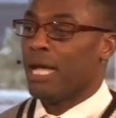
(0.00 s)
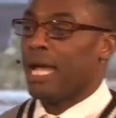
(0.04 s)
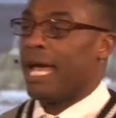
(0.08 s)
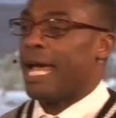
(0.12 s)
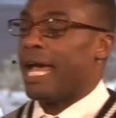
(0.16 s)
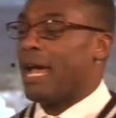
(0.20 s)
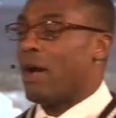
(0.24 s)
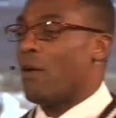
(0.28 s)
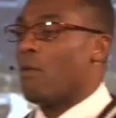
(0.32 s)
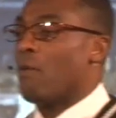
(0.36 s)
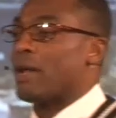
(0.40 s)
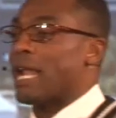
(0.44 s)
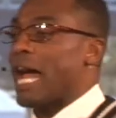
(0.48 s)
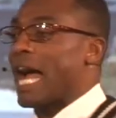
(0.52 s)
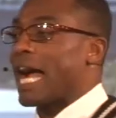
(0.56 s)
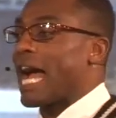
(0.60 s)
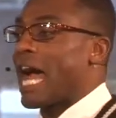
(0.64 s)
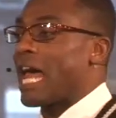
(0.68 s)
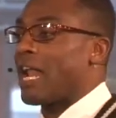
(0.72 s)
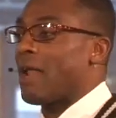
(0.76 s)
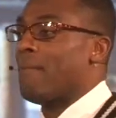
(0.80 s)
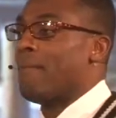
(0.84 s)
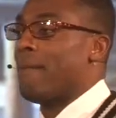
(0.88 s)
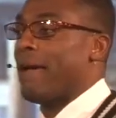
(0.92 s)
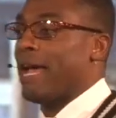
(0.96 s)
And what I got
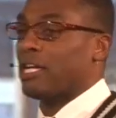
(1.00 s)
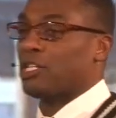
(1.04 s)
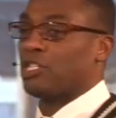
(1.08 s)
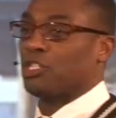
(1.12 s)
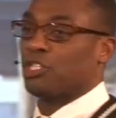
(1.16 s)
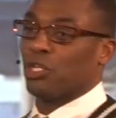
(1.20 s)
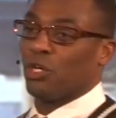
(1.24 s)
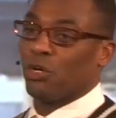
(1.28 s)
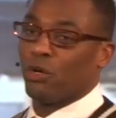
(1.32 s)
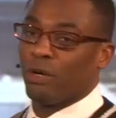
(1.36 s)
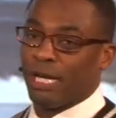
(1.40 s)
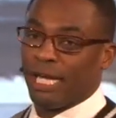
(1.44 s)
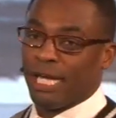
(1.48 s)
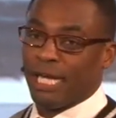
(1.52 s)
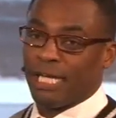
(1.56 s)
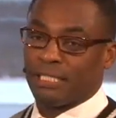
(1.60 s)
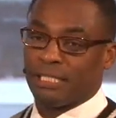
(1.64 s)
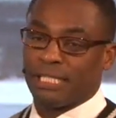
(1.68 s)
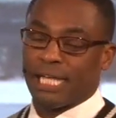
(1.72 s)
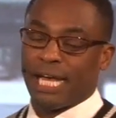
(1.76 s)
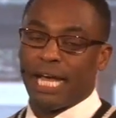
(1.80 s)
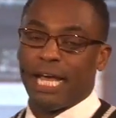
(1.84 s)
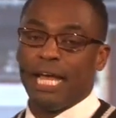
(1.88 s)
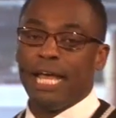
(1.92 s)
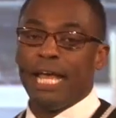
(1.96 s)
to make sure is
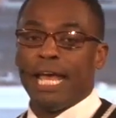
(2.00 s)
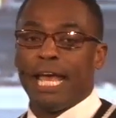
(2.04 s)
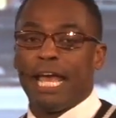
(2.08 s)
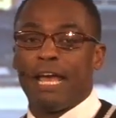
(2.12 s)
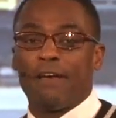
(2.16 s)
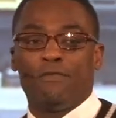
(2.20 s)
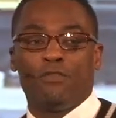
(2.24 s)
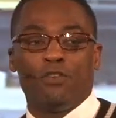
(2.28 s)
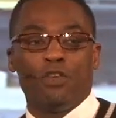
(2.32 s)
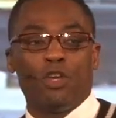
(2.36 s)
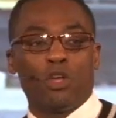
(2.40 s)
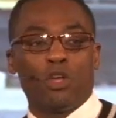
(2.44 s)
that if you're